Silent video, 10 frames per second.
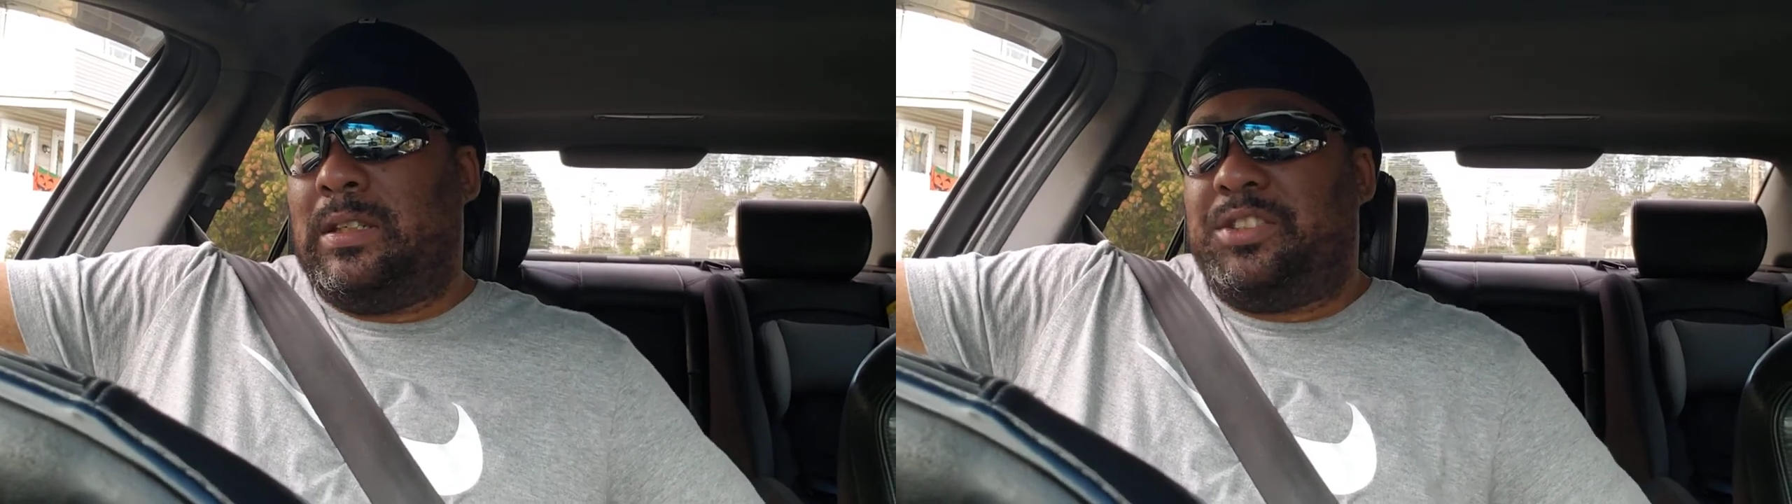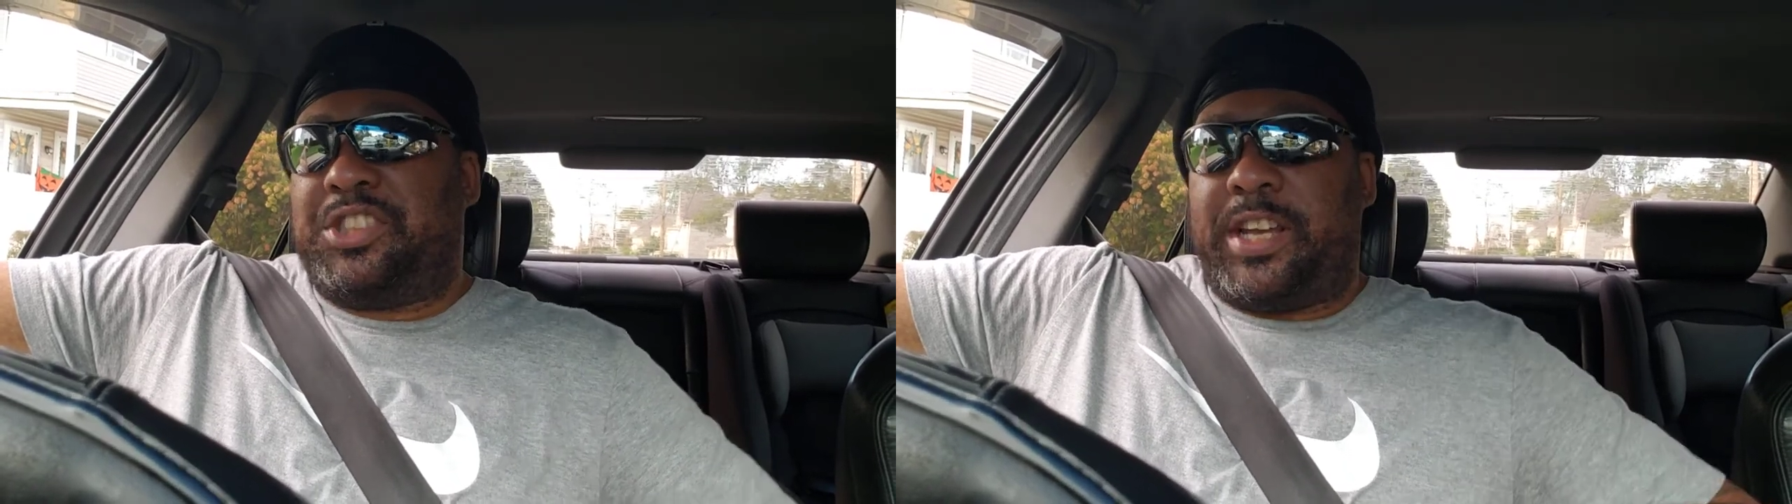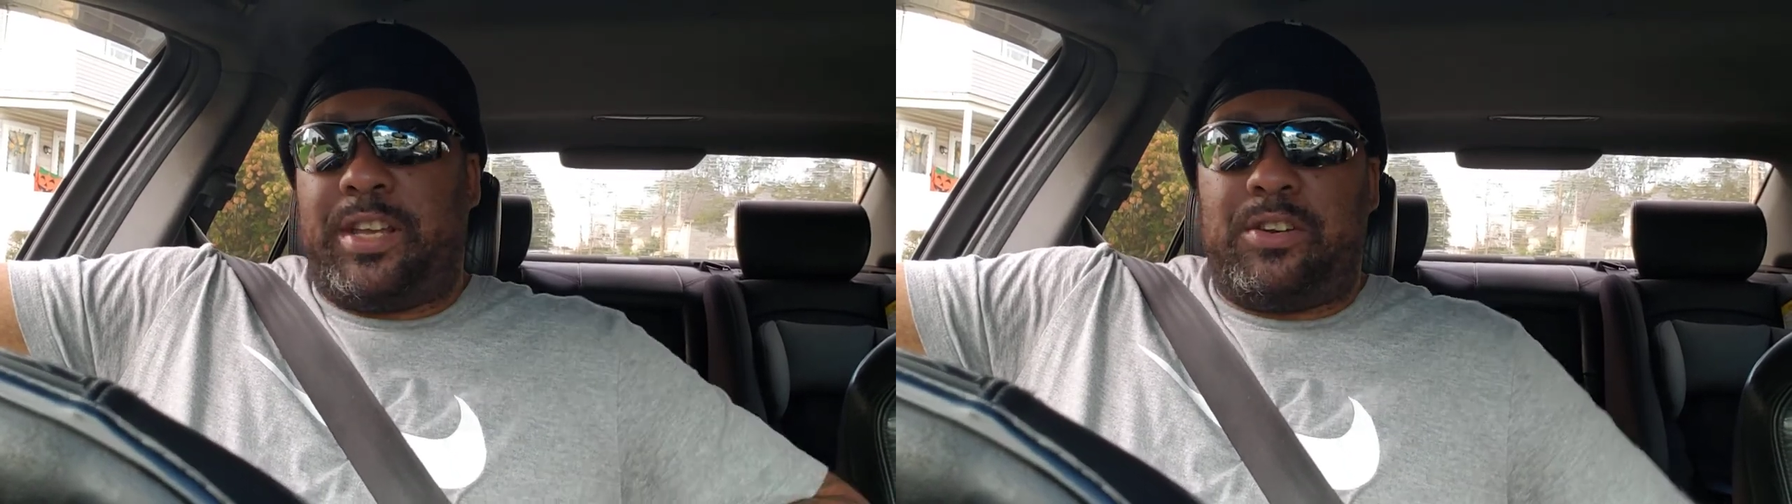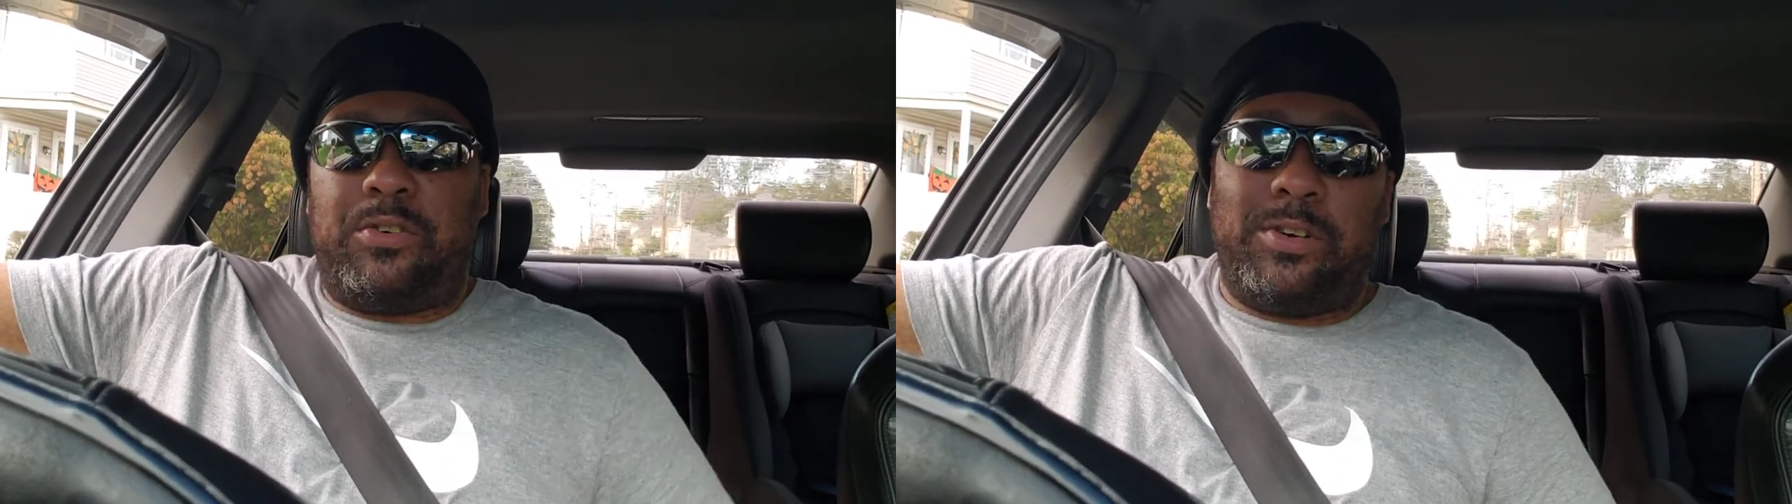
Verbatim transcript: Channel